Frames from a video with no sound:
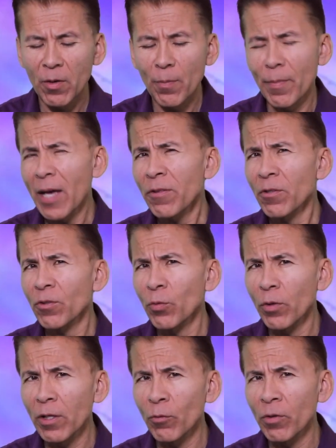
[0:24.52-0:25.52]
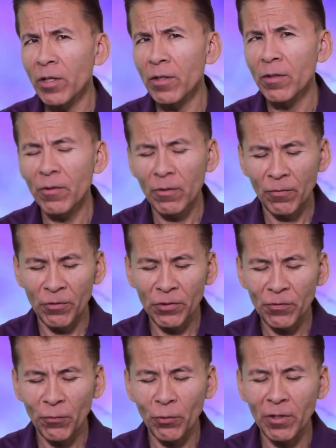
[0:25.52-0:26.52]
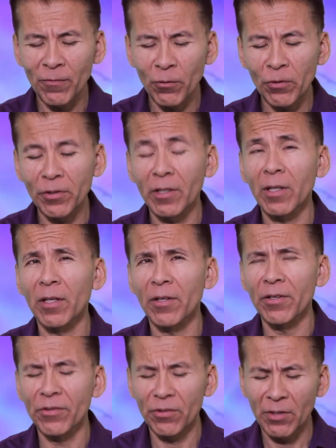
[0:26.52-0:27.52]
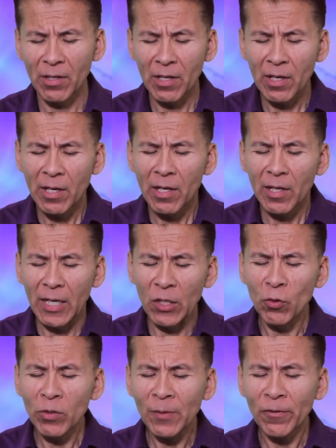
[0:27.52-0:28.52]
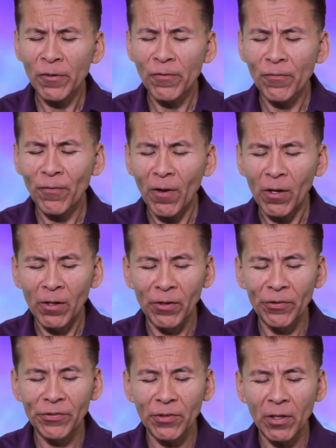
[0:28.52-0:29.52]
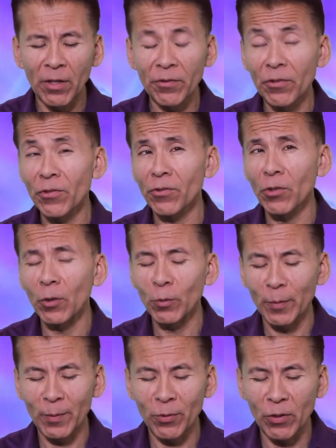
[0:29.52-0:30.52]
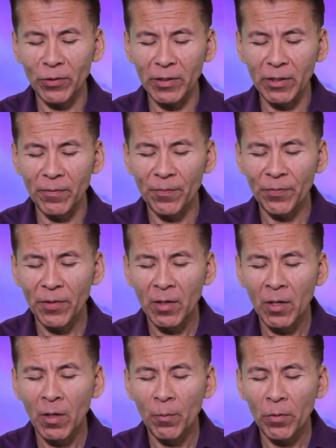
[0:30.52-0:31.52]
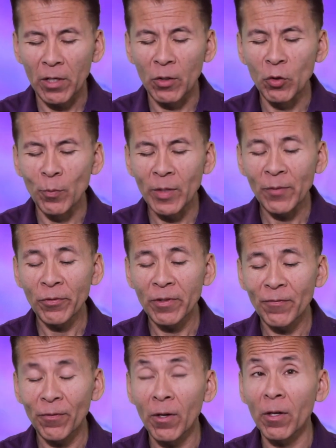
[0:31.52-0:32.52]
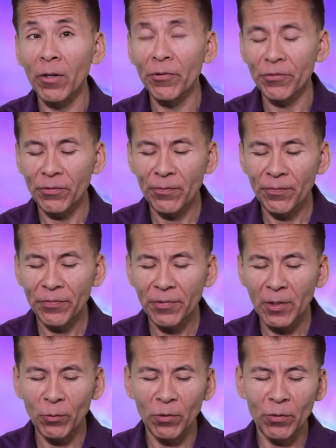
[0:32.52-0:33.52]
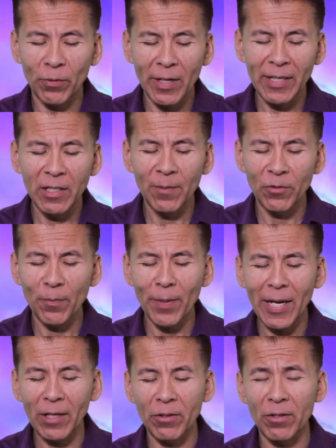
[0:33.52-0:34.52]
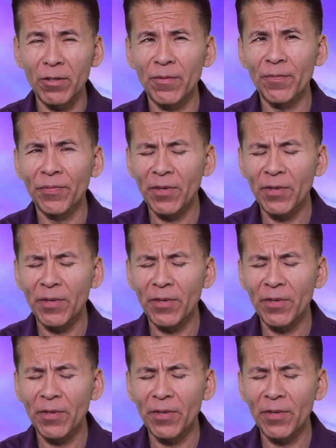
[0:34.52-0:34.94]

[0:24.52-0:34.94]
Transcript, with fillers: Matthew 21, verse 44 declares, And whoever falls on this stone will be broken, but on whomever it falls, it will grind him to powder.